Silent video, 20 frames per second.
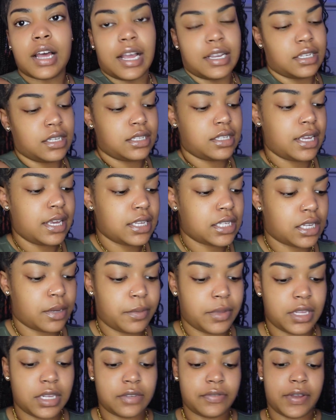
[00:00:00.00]
I just take
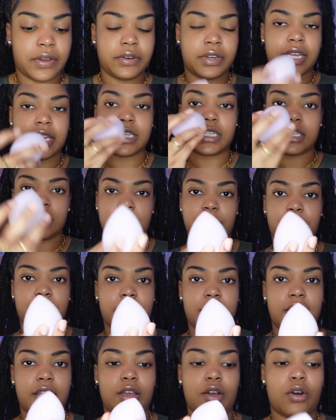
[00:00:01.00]
some of this foundation,
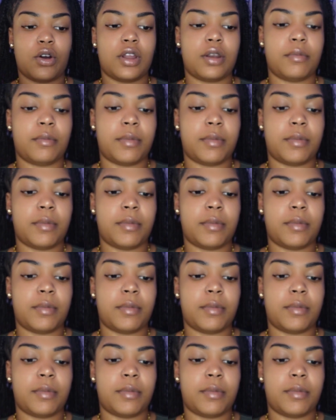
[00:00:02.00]
put it on